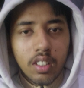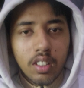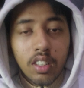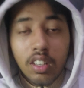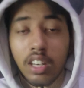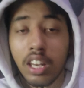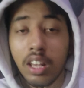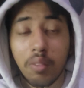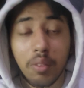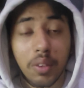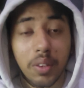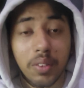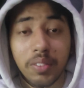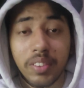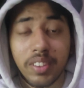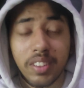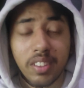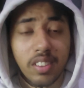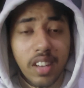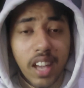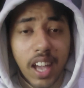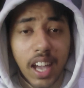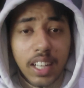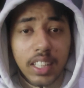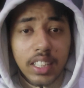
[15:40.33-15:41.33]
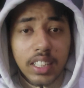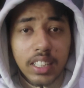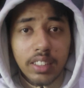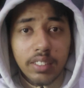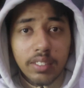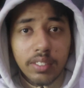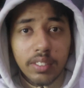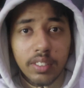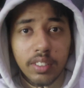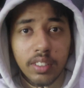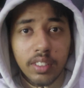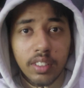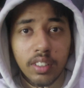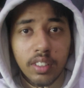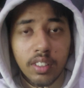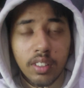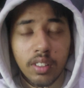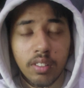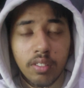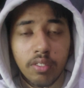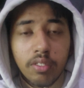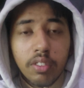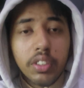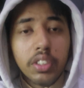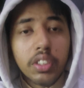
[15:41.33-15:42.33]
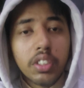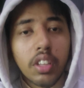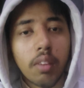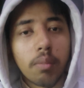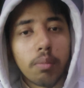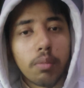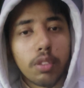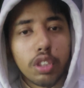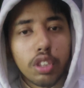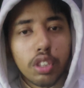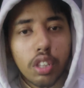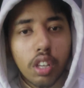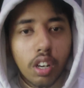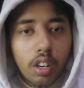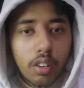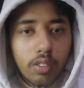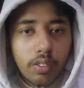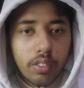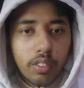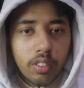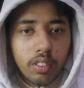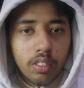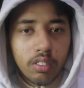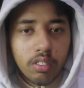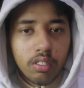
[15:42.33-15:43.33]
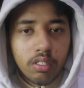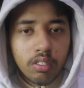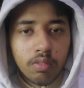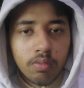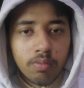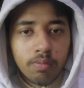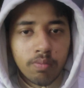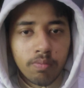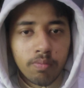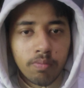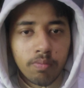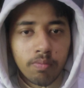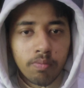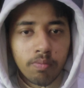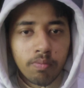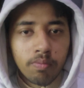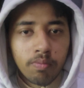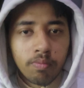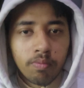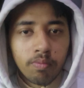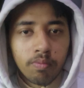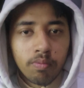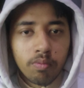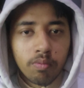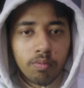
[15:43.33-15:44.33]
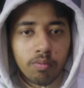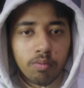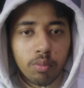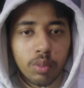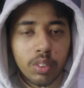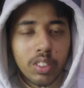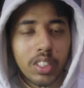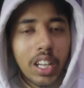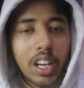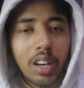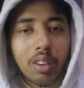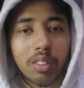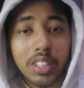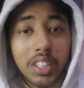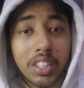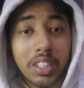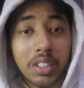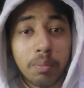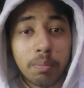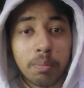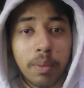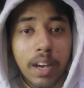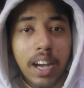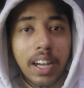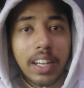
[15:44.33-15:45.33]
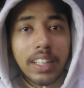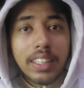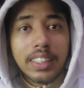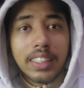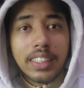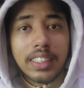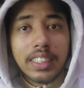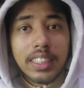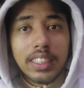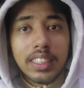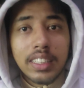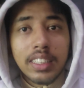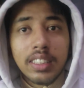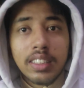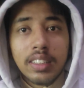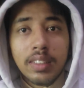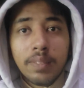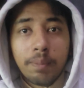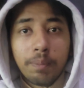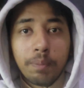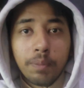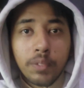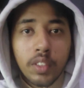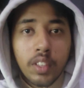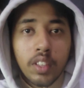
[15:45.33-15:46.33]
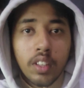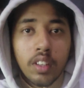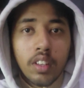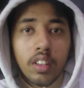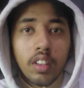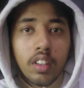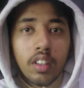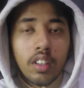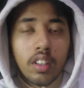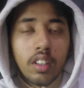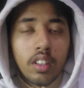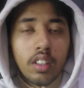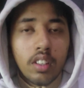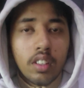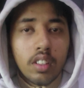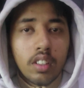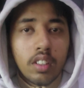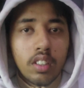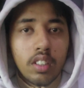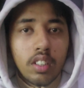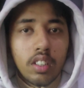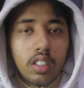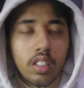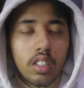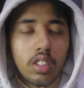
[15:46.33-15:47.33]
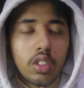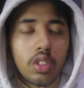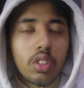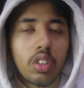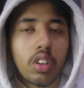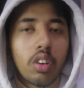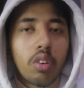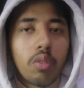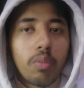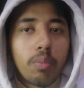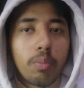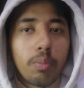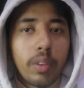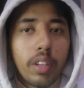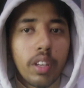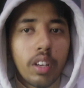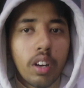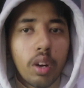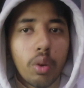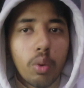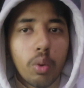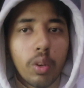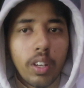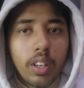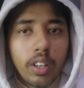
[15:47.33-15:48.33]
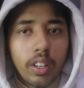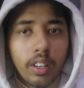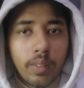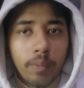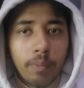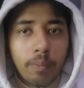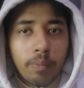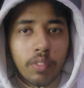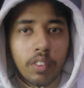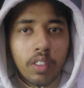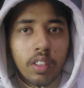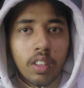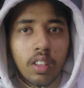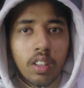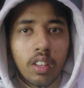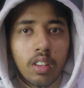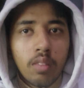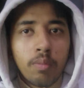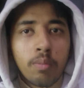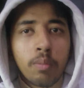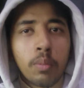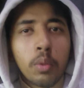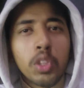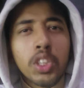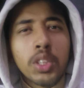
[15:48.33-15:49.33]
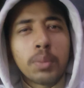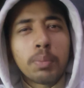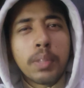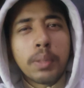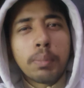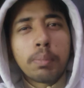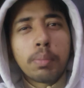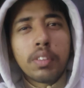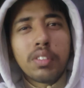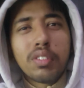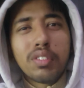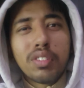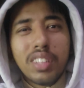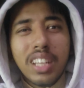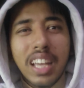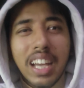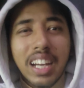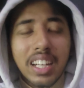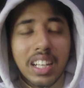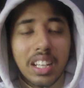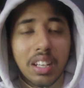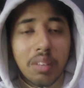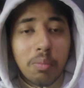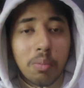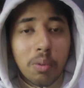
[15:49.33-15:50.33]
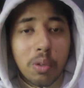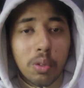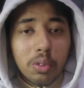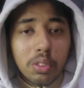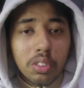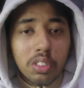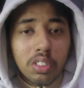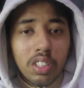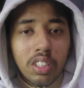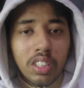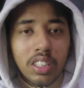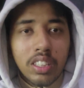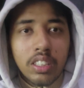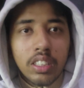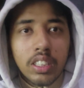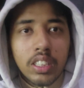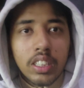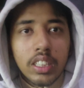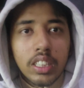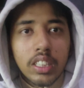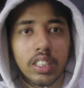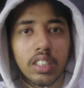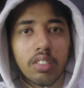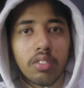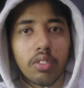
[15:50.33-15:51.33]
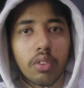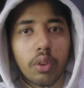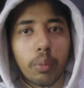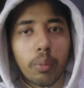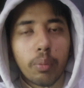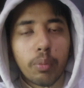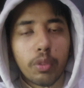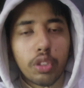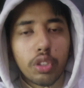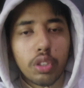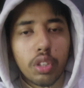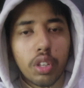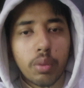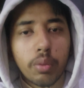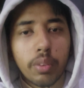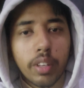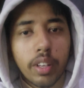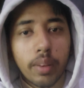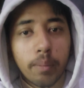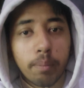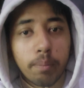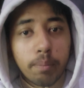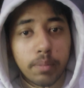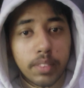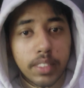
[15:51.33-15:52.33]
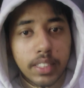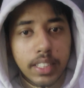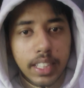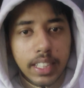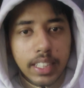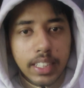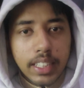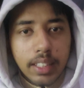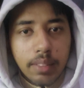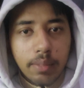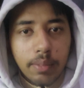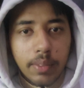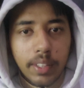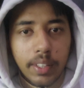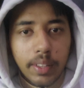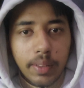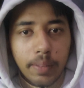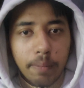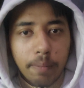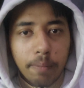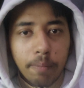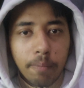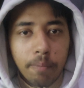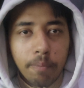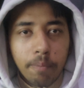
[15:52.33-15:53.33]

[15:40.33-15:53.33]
Never be reactive. First observe without any biasness. Is to be aware. Most people react emotionally instead of observing objectively.